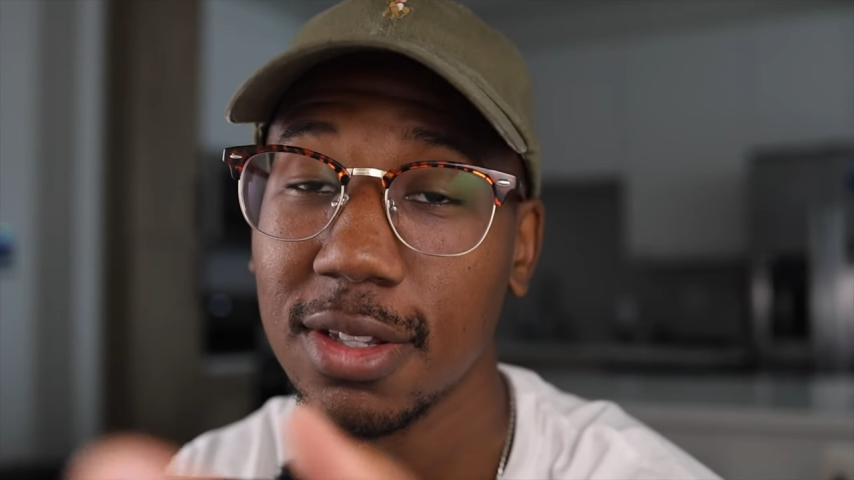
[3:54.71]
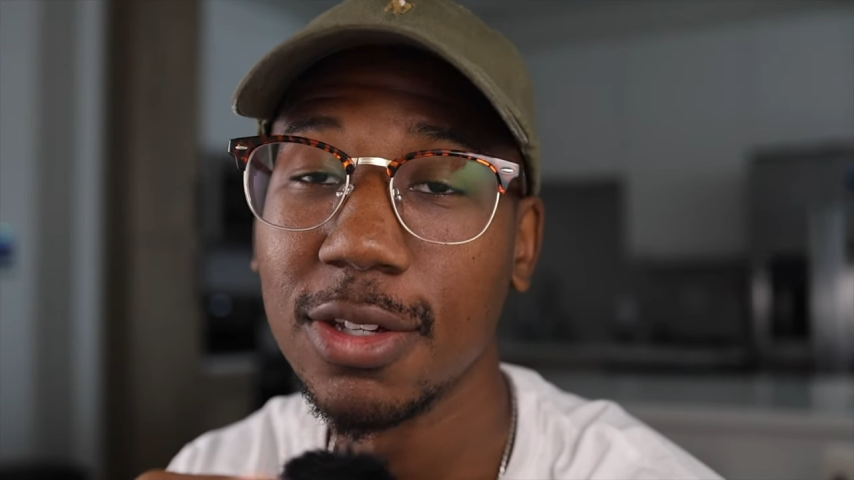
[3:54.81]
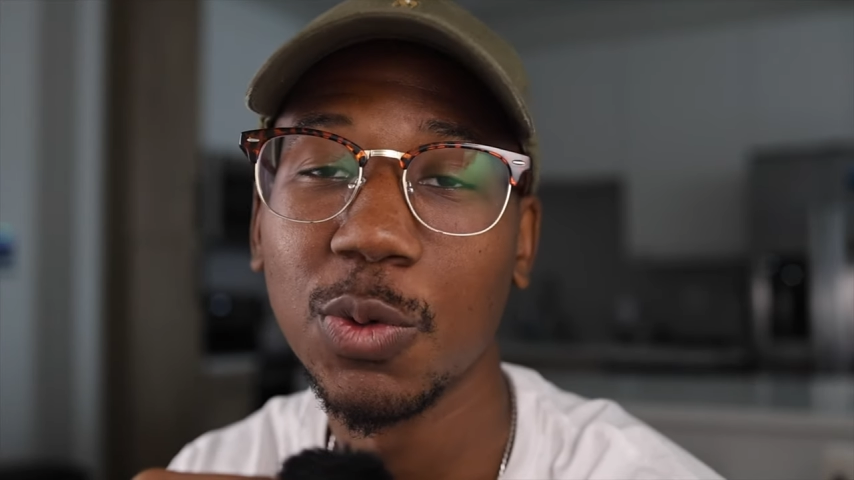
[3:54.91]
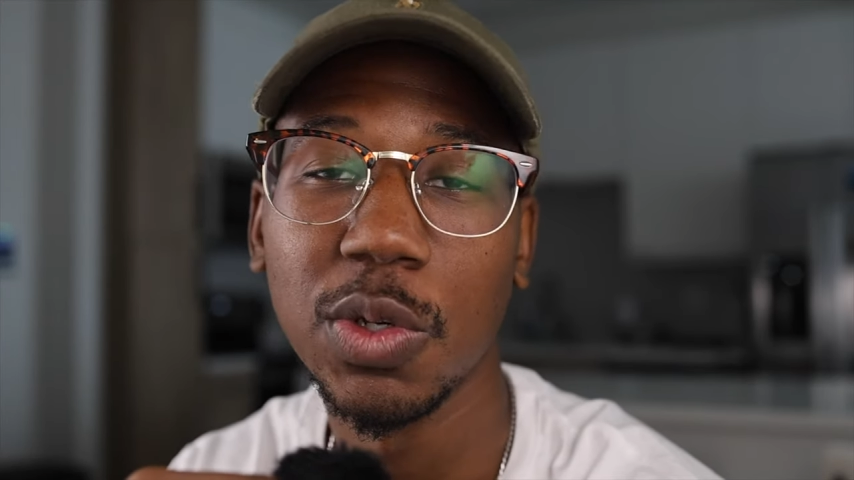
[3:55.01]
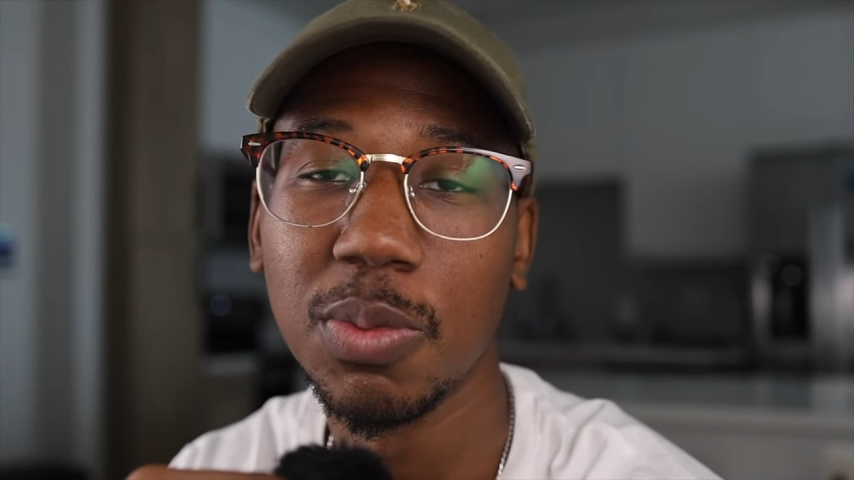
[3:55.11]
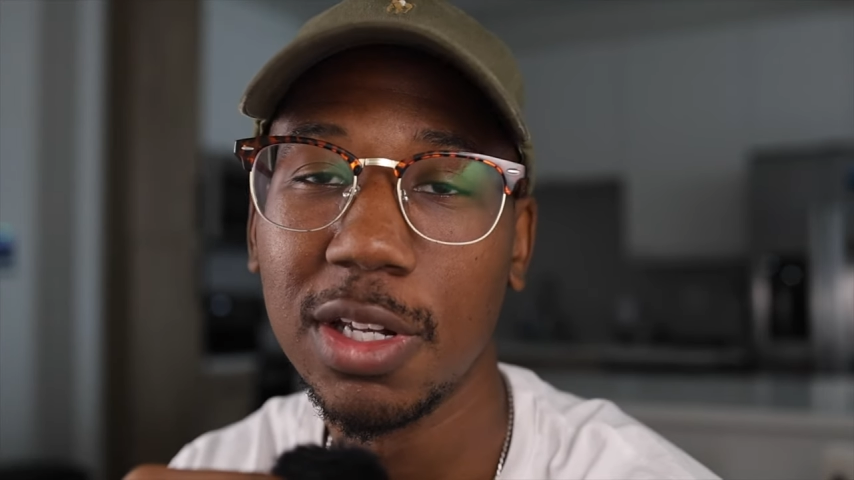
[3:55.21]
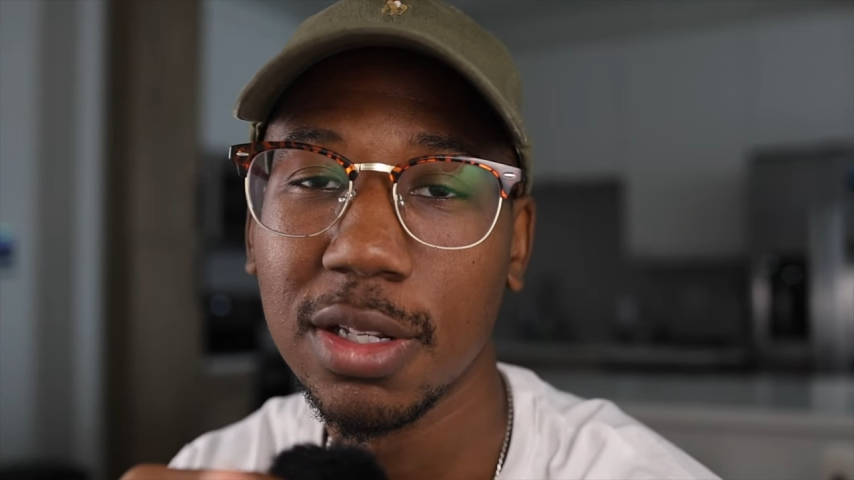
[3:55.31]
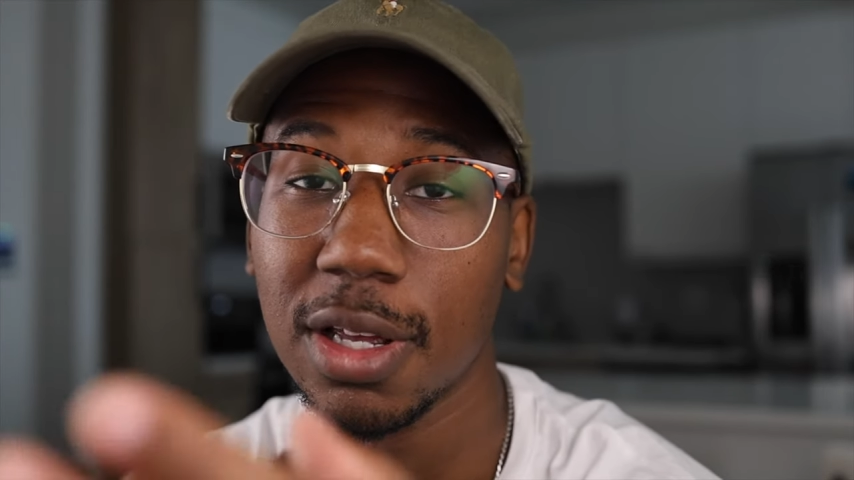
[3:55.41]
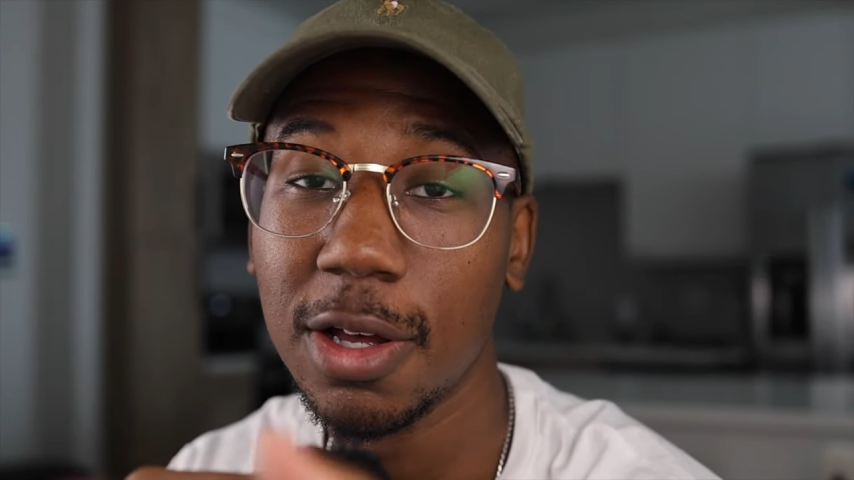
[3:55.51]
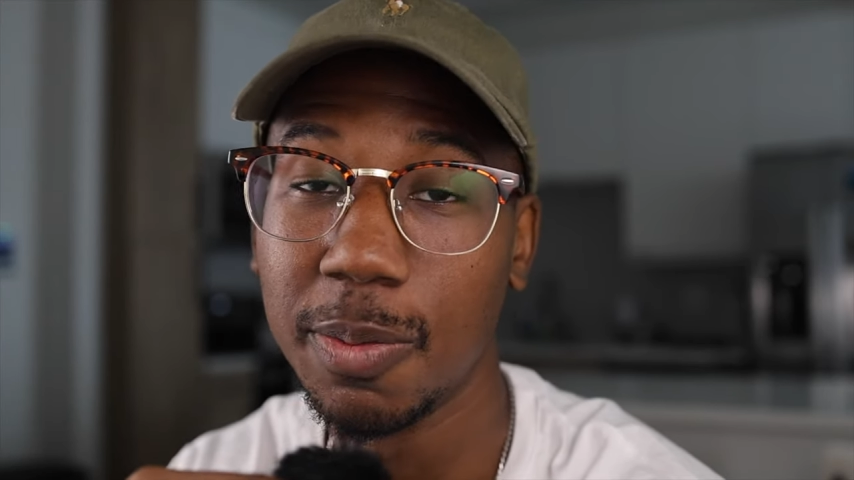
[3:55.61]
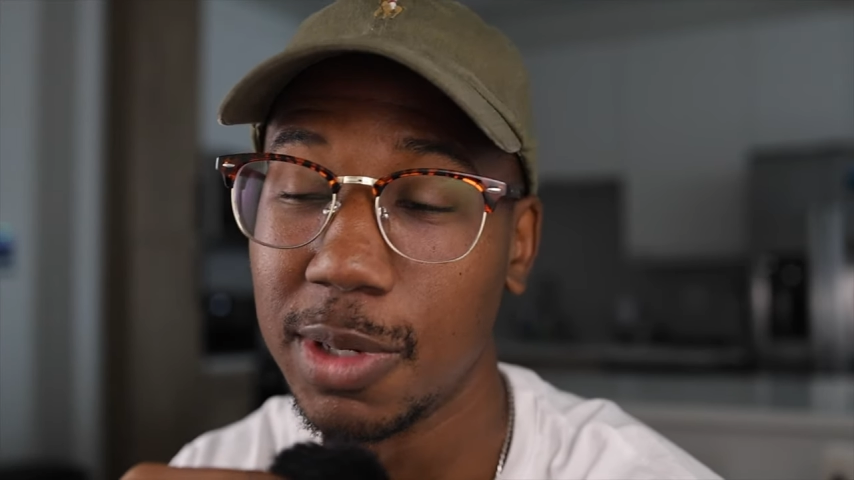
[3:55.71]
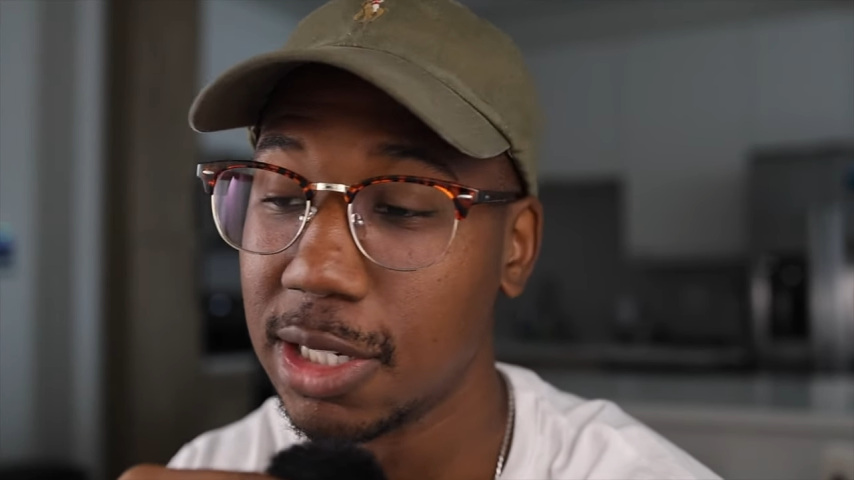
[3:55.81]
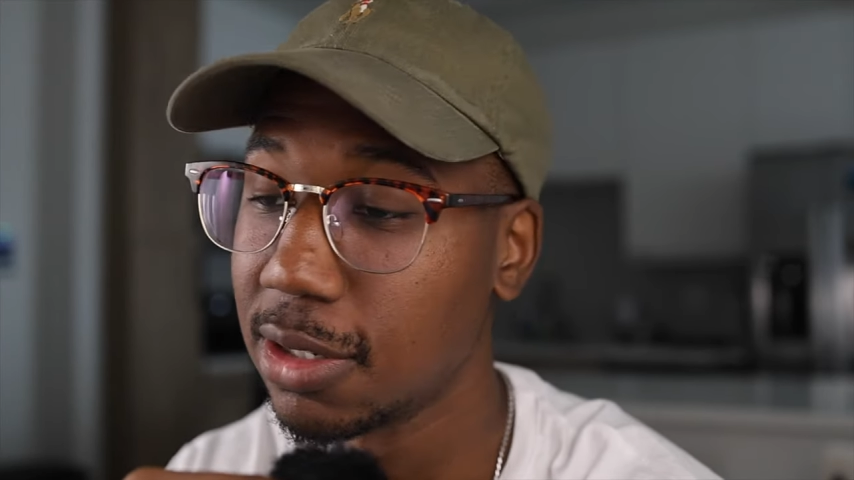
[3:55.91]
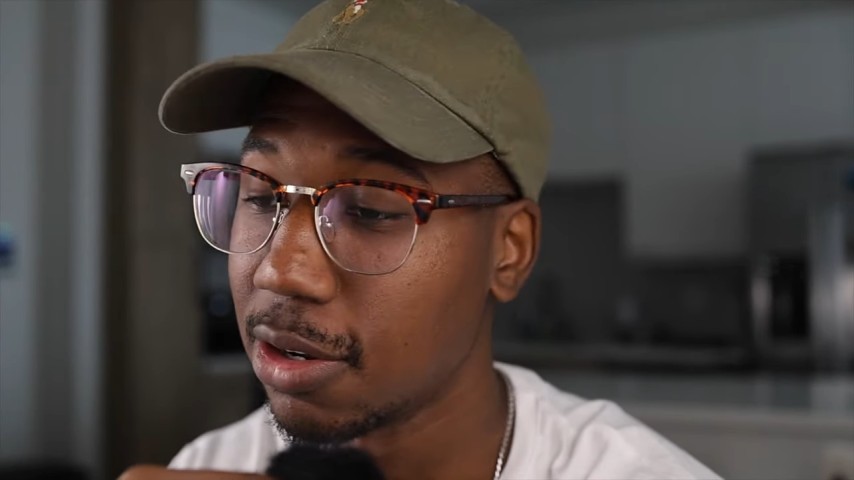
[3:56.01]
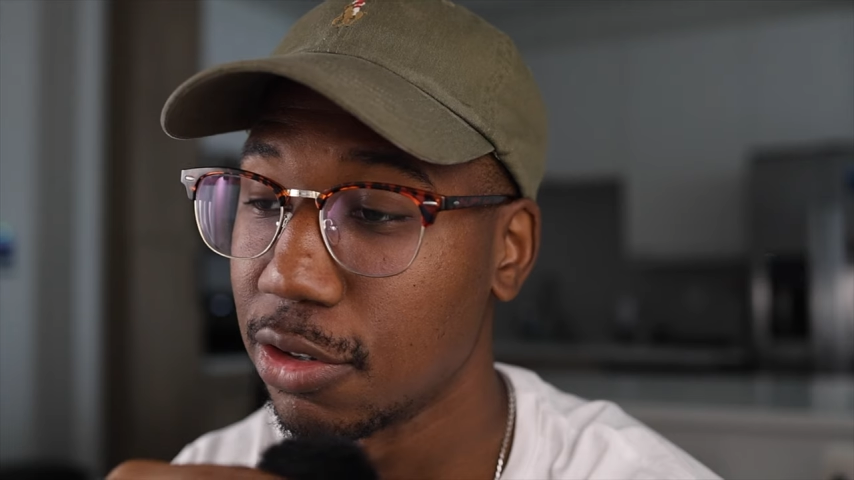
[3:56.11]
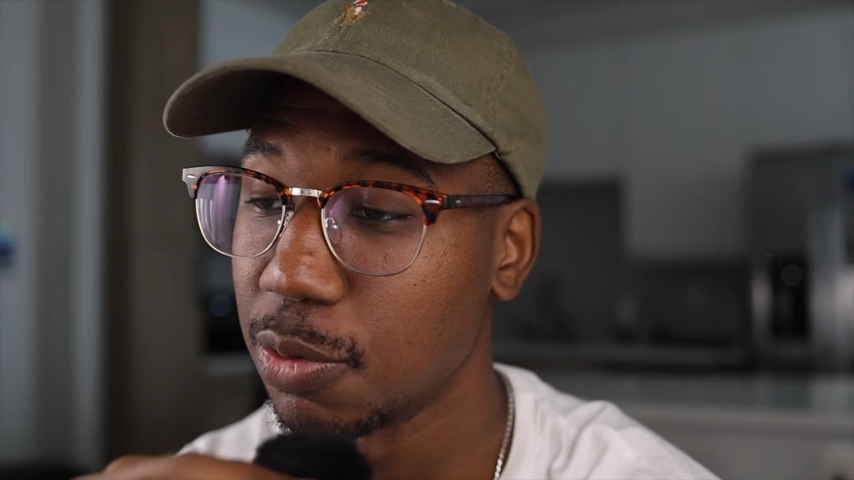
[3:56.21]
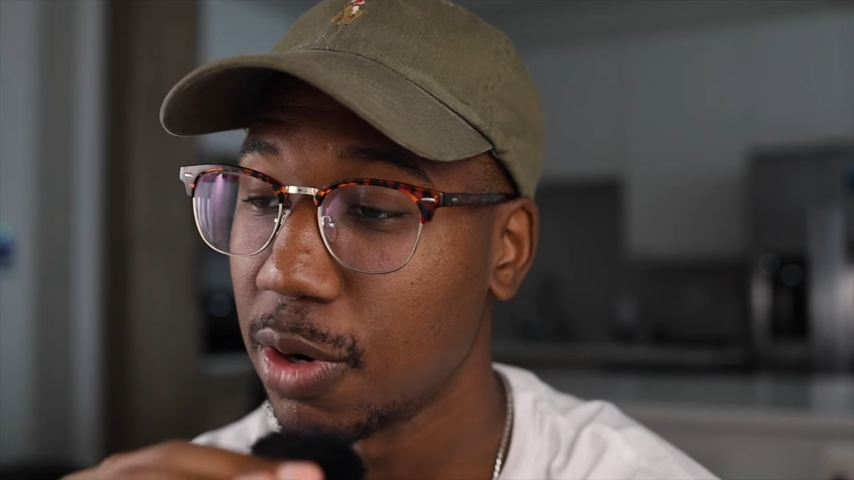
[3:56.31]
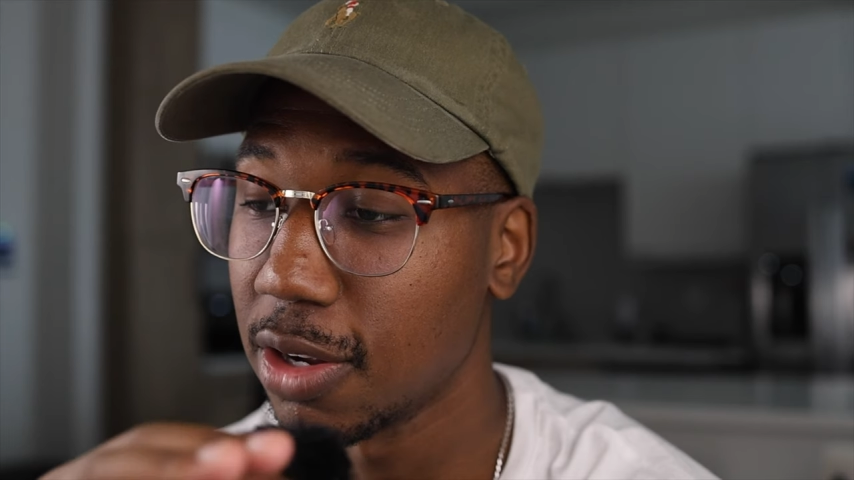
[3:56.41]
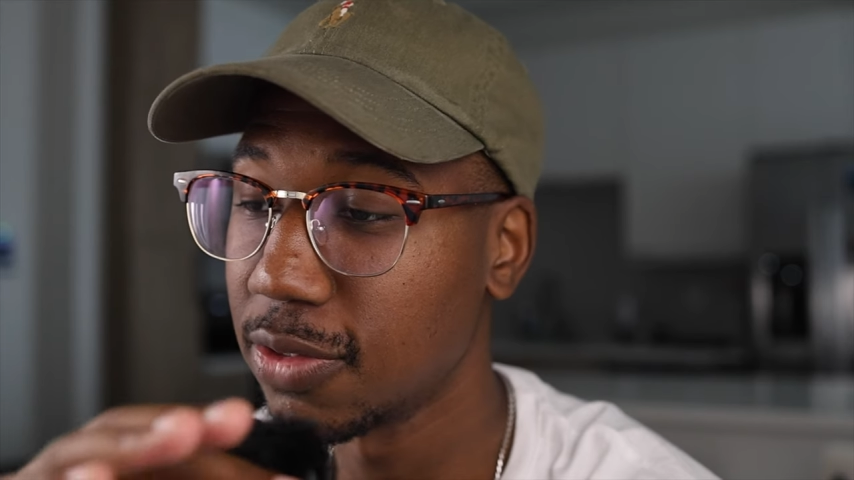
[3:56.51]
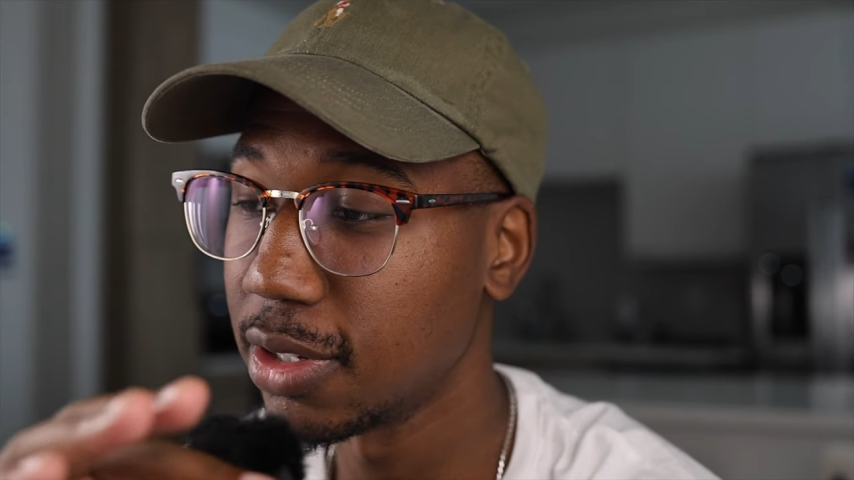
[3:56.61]
this would have been a much larger
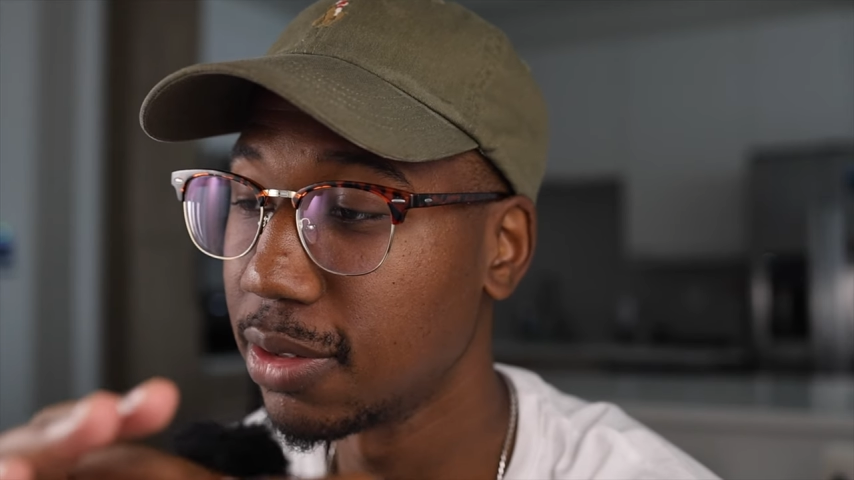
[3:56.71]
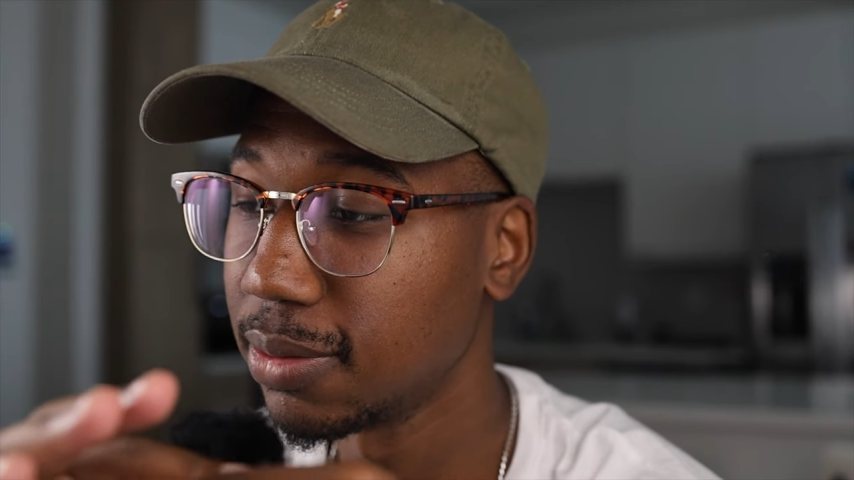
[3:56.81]
profit.